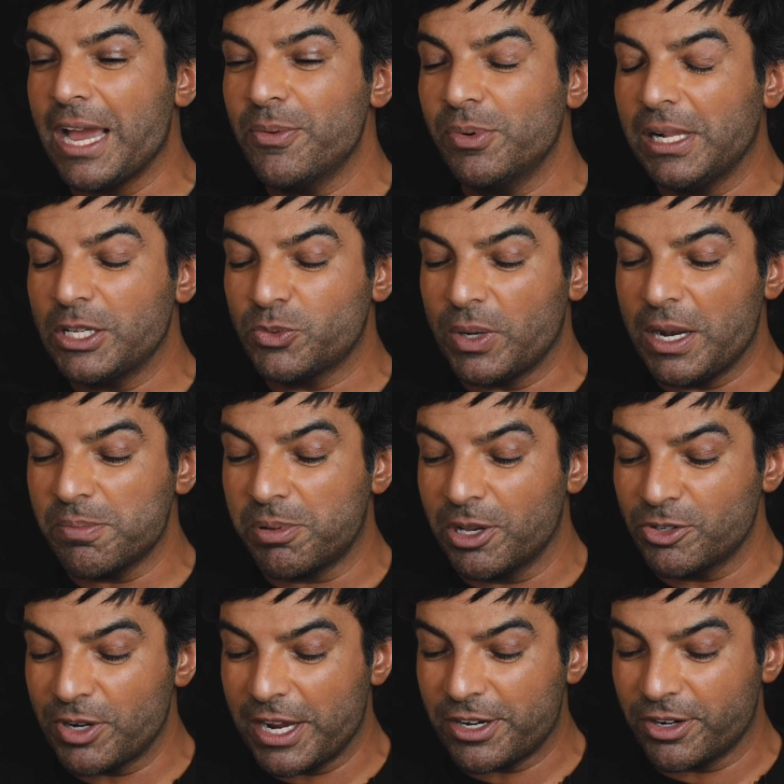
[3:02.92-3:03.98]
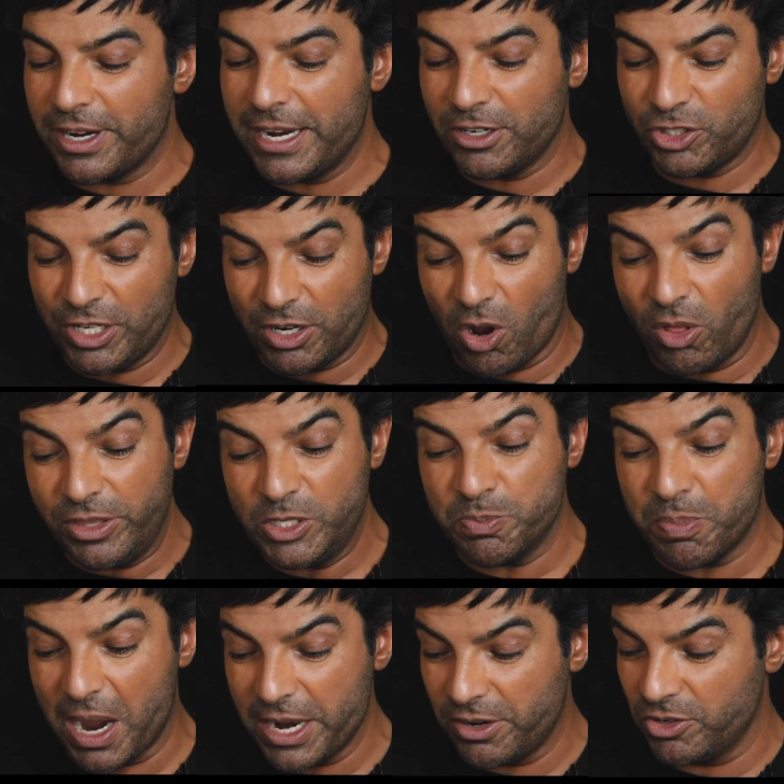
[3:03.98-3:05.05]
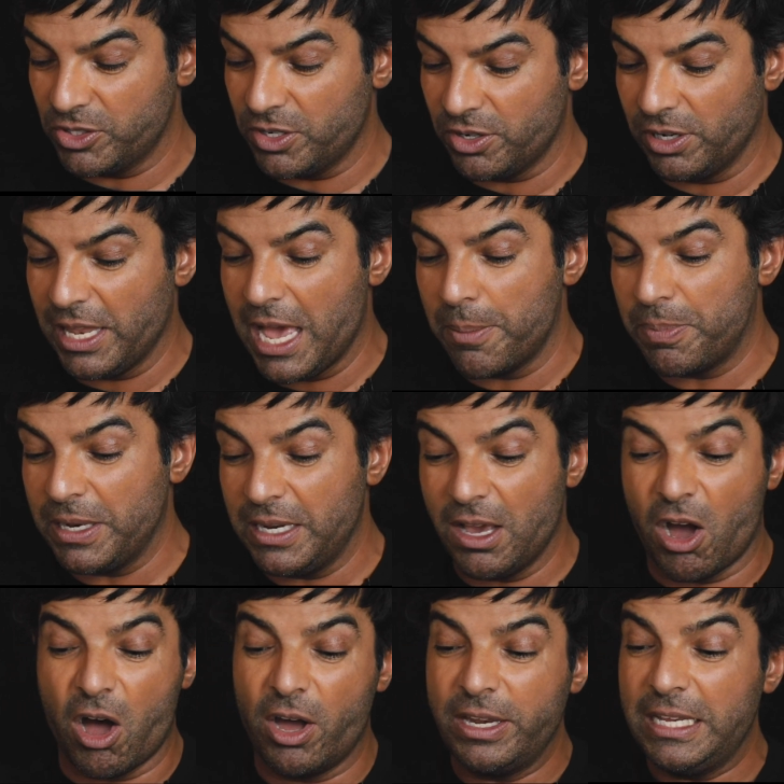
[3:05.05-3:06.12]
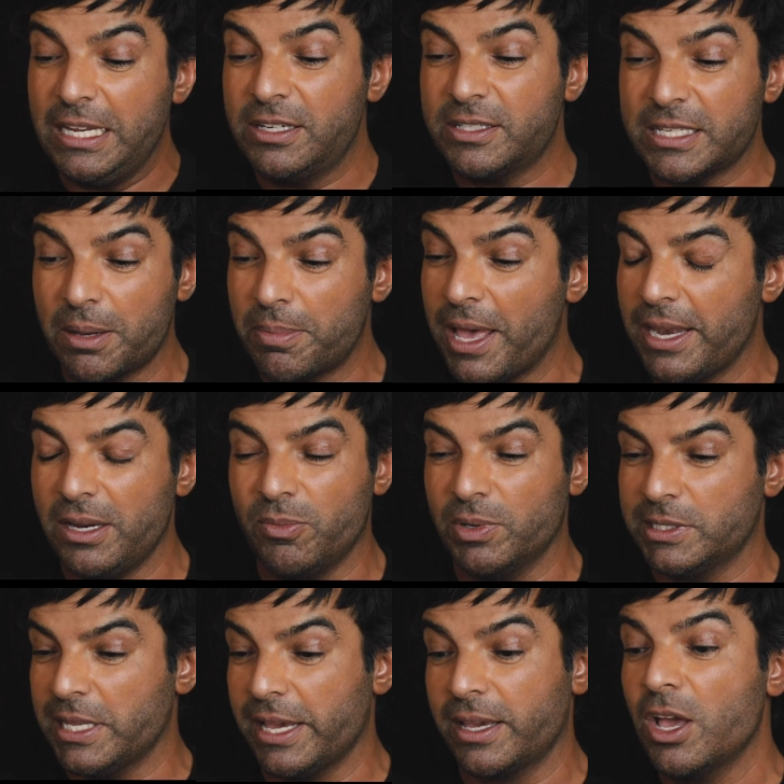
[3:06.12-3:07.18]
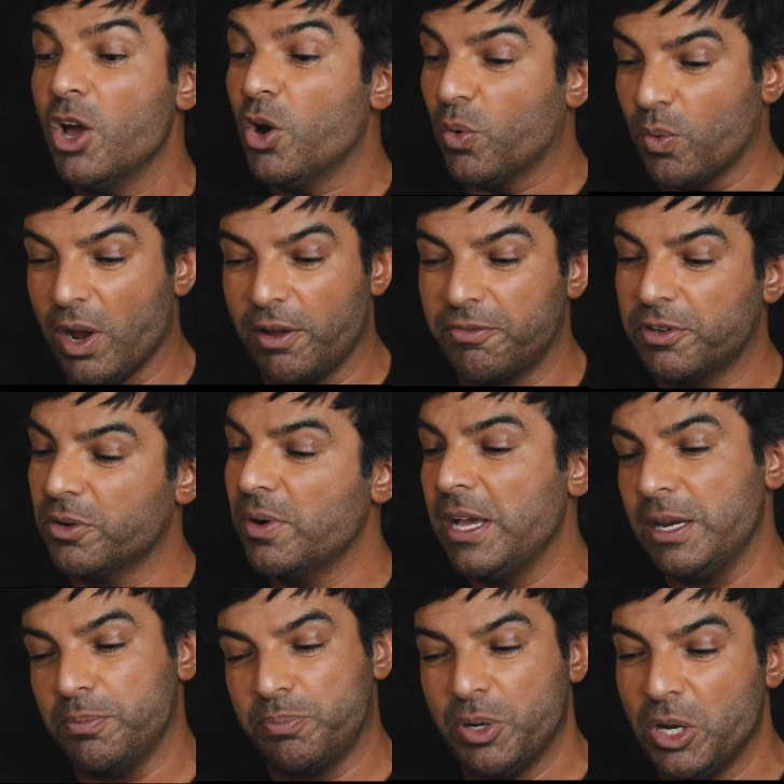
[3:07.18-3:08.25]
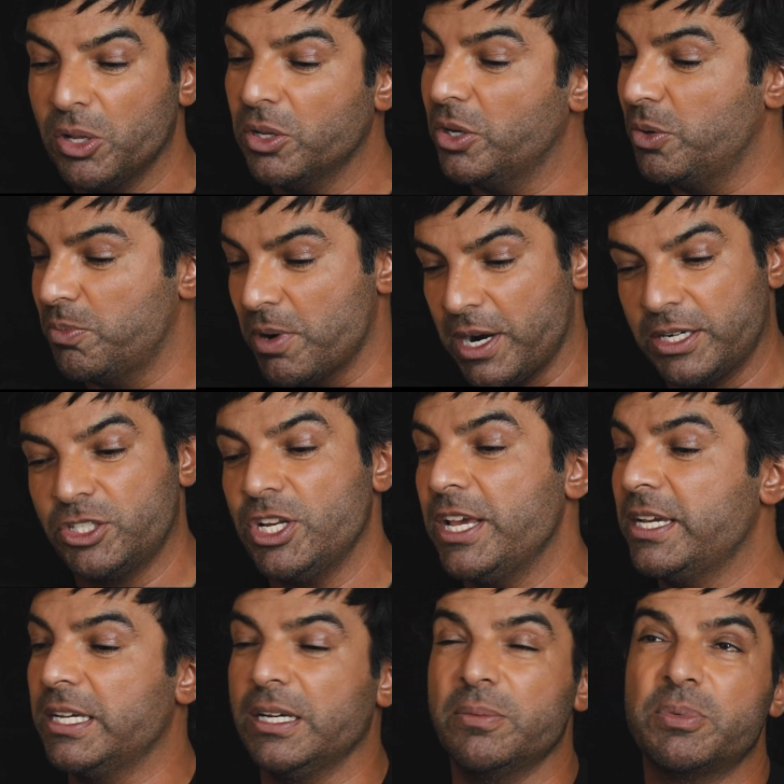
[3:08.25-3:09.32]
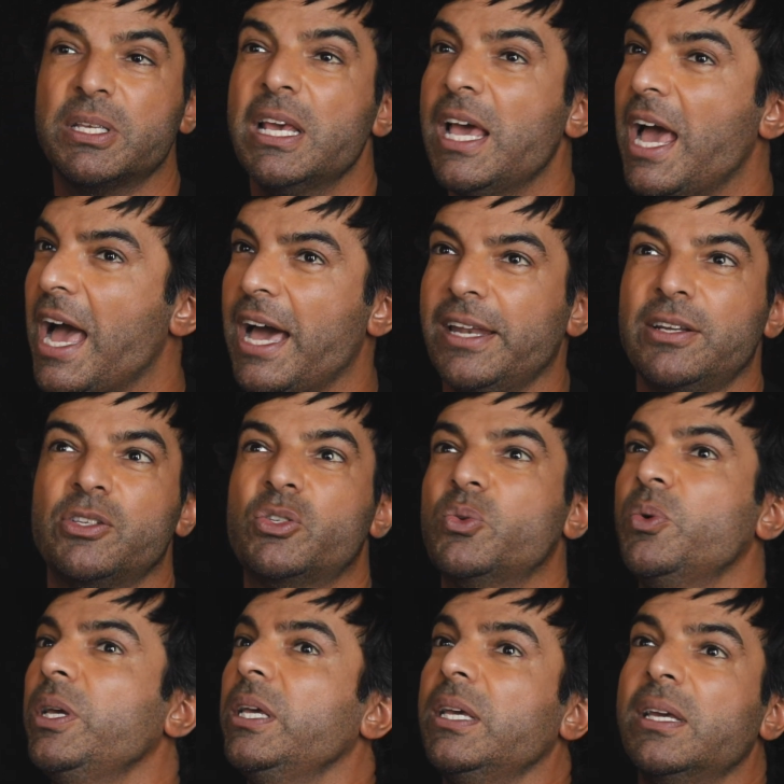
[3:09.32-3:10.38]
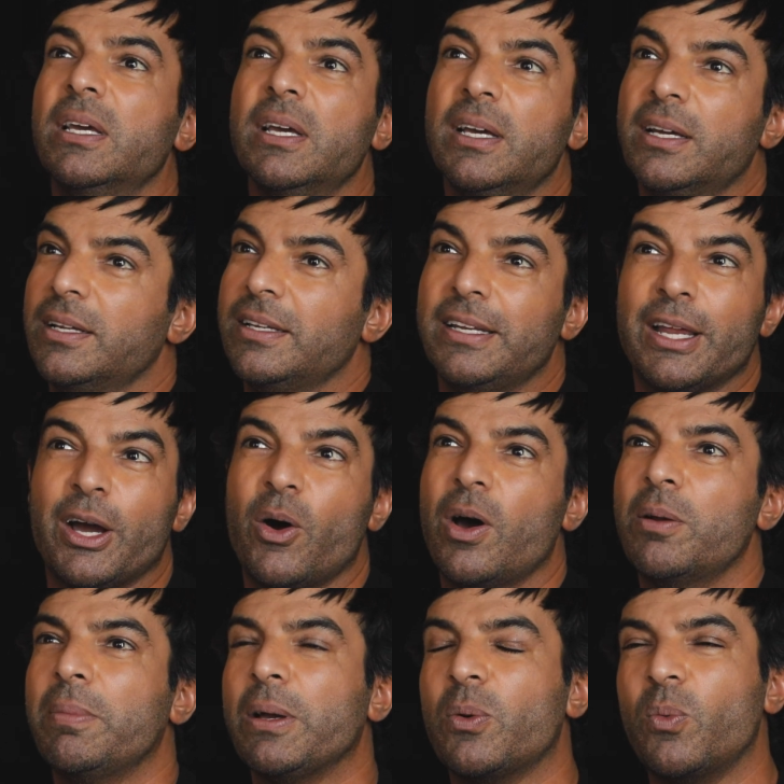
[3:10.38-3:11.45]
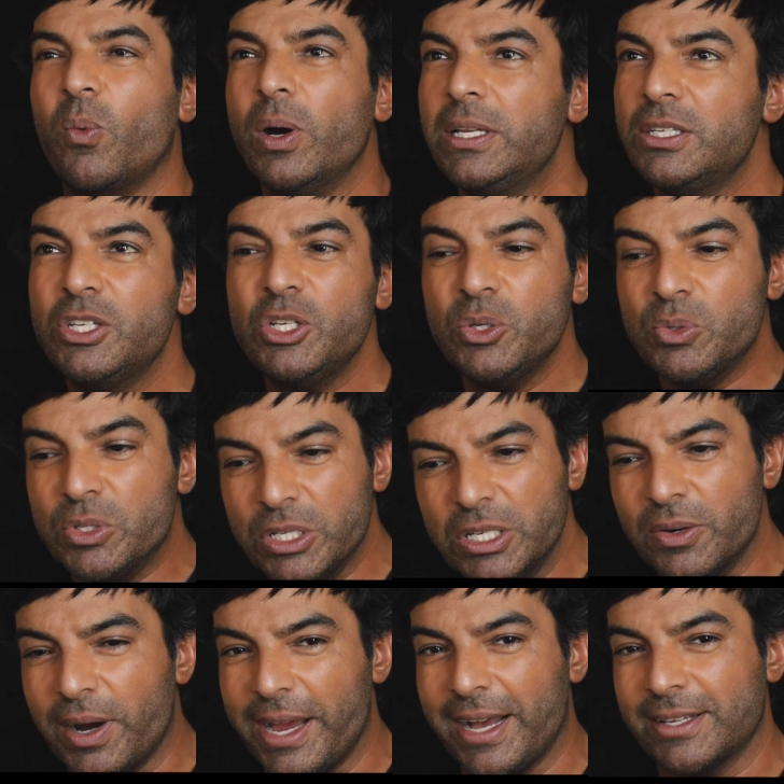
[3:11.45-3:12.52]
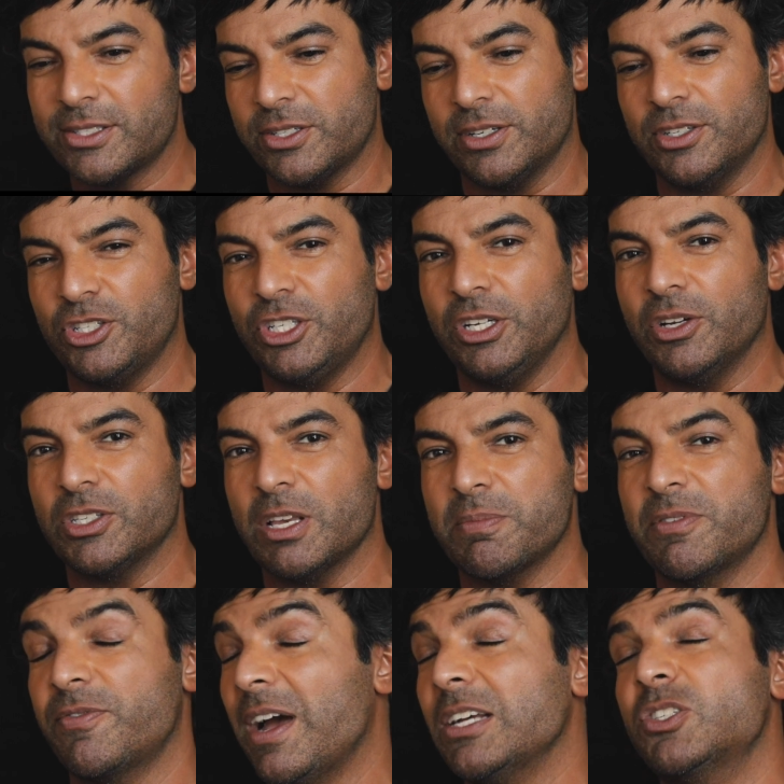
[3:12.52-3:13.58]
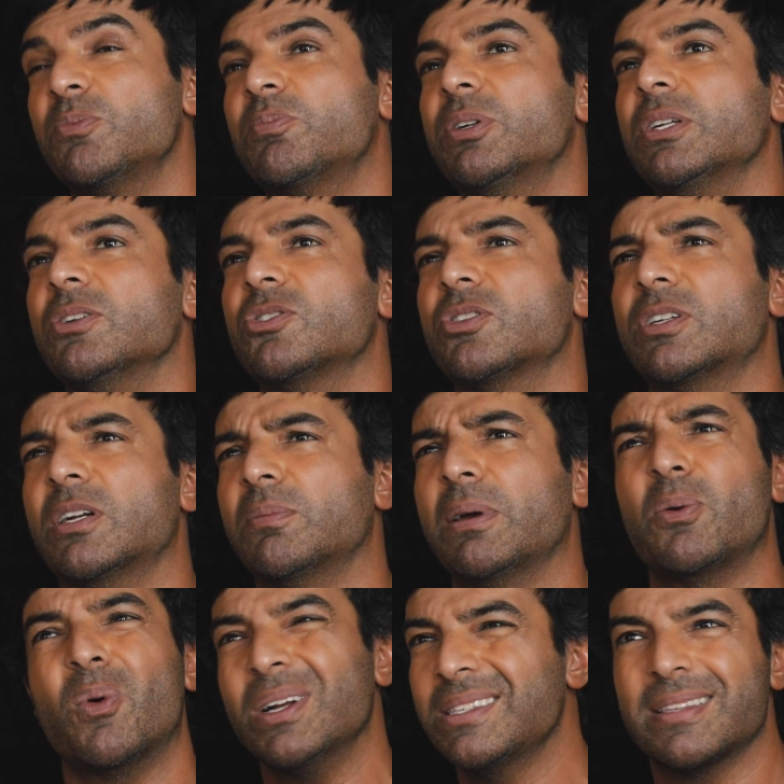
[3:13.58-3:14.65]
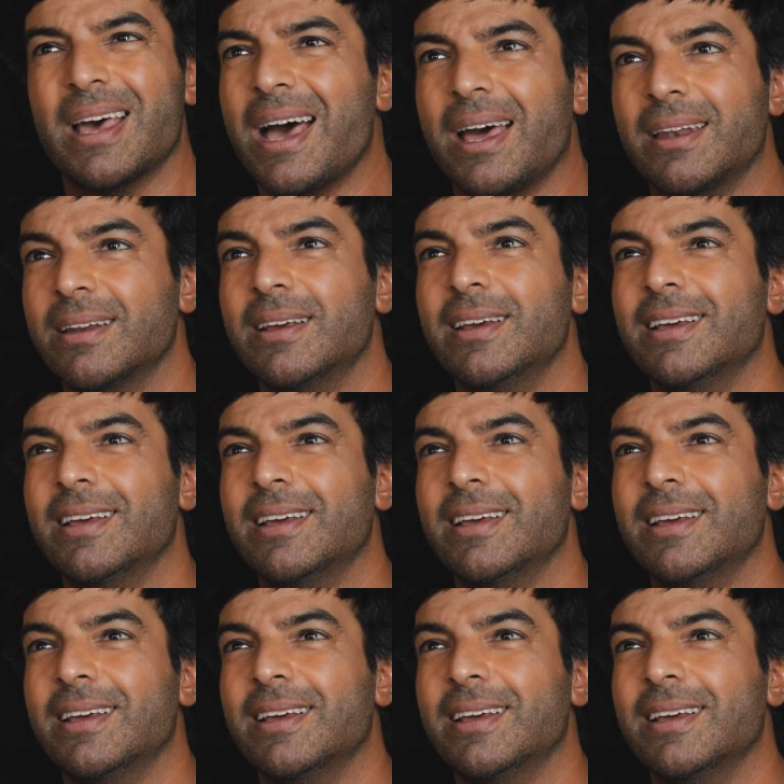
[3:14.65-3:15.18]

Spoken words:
I realized when I blow dried her hair, she had all these binders in her lap. And on each subheading was like Ralph Lauren, Polo, Marc Jacobs, Anna Sui. You know, and I'm like, "What do you do?" I asked her. And she goes, "I'm a fashion producer." And I'm like, "What's that?"